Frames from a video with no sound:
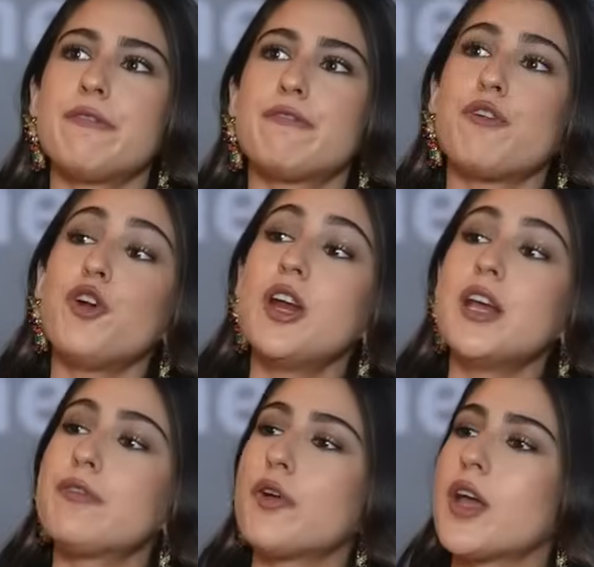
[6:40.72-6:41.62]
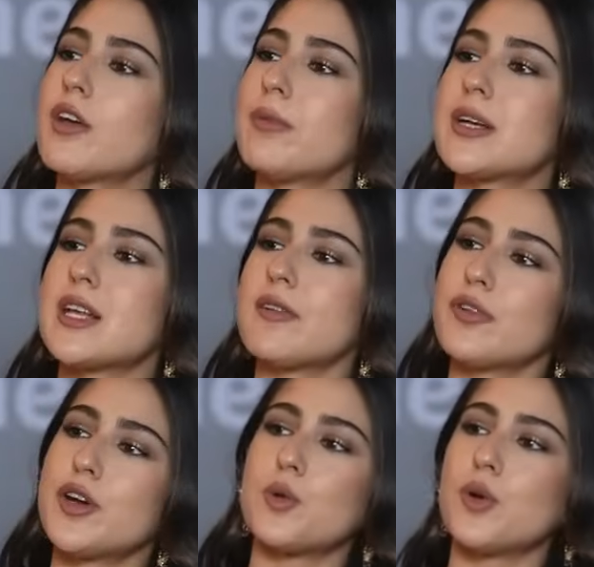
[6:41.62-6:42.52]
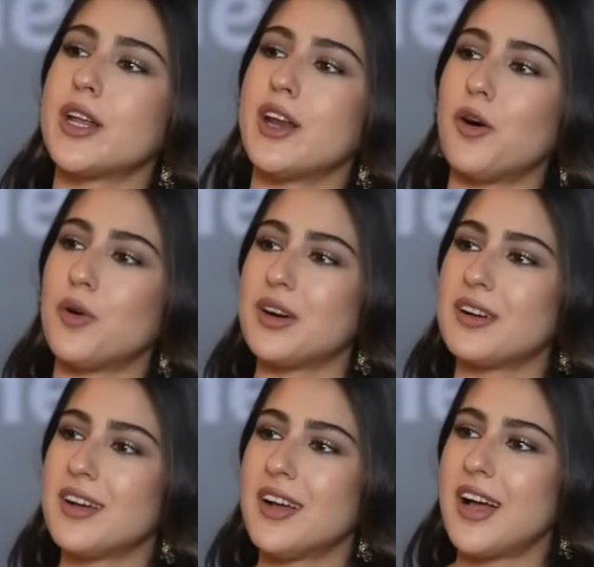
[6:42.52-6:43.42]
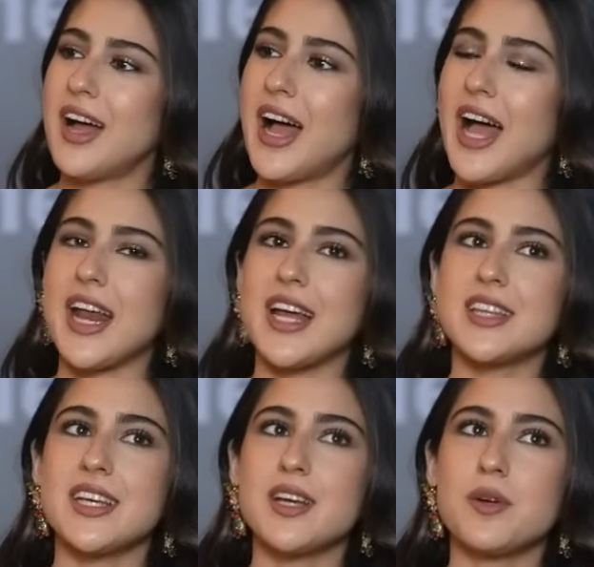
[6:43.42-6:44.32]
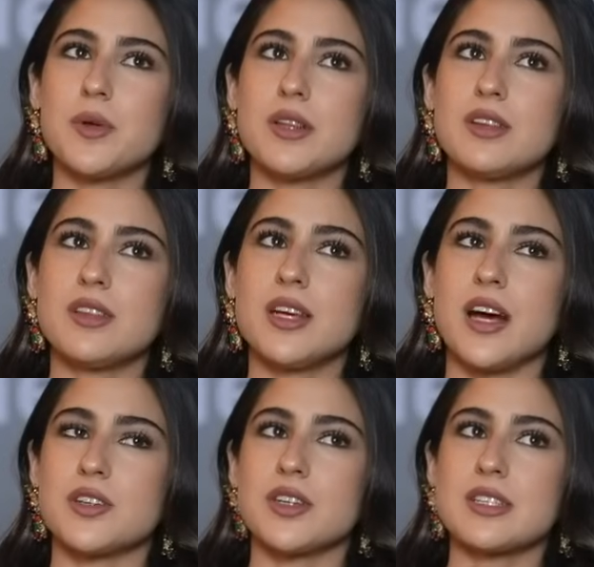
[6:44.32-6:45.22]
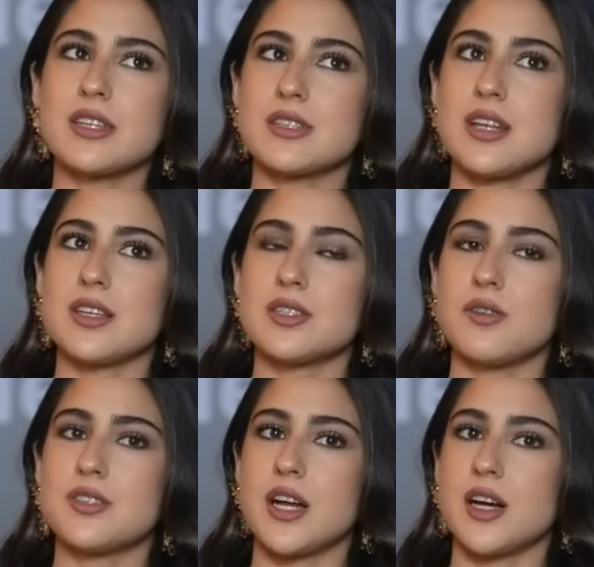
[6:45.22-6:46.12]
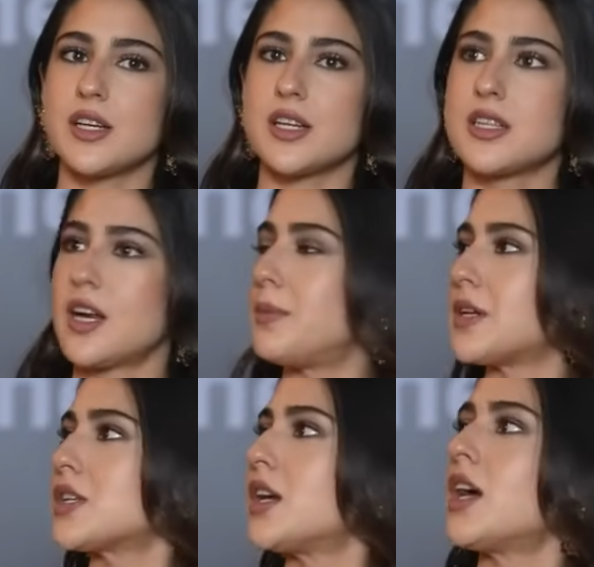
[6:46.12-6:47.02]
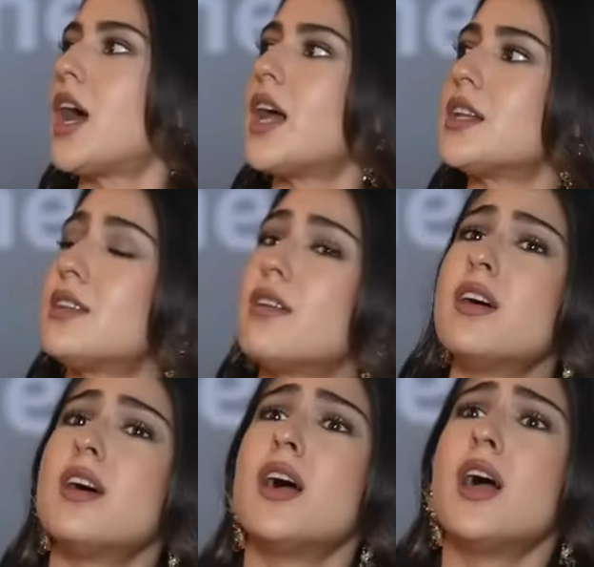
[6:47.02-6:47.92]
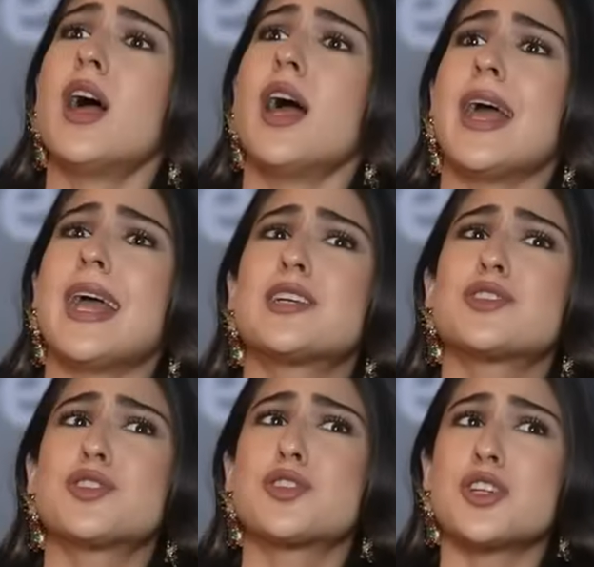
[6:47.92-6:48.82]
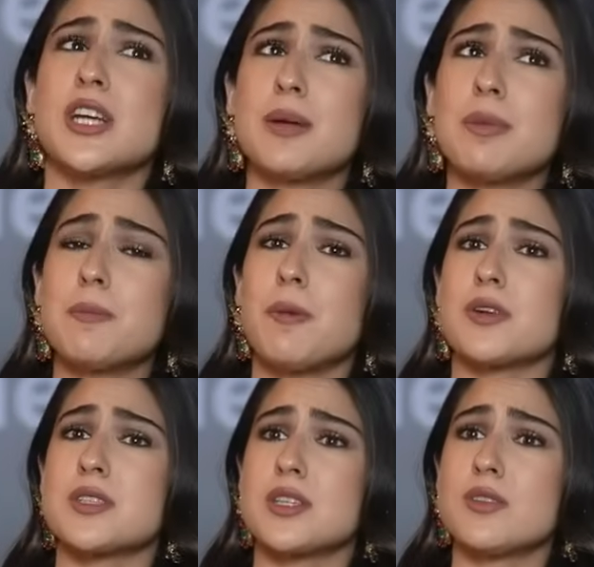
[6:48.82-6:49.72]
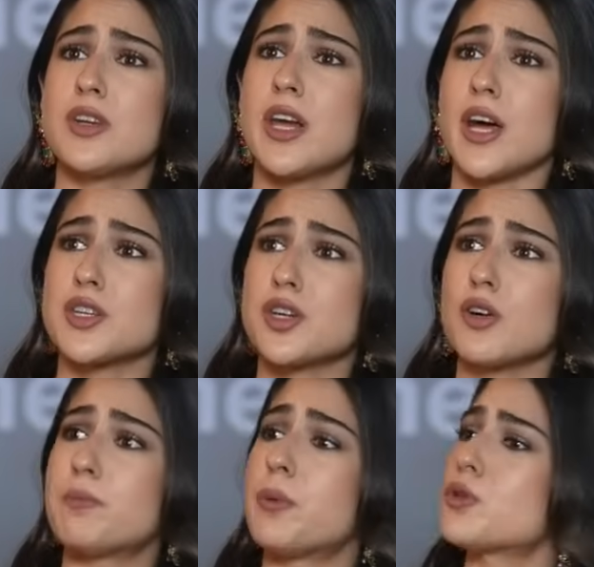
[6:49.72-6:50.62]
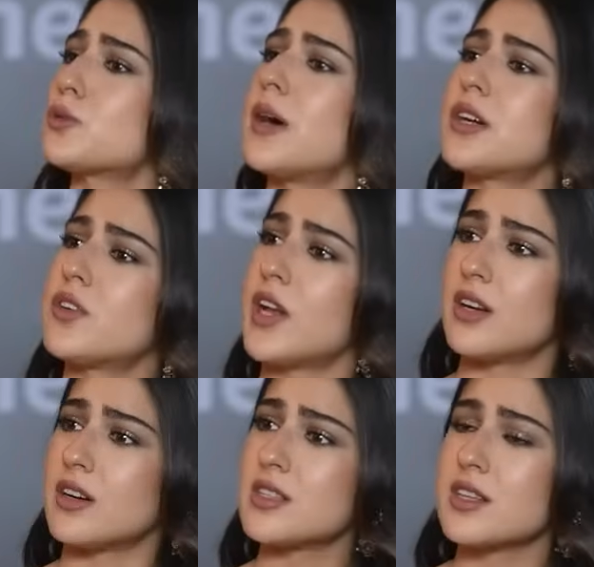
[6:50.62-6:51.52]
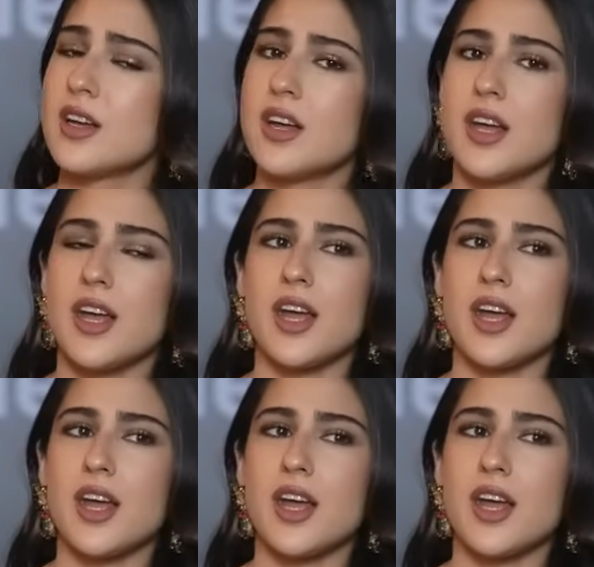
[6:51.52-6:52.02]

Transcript: I fully forgave myself for it only now. Mm. And I think with the theatrical success of Zara Hatke, Zara Bachke, mm. and the extremely positive reaction of both my trailers, mm.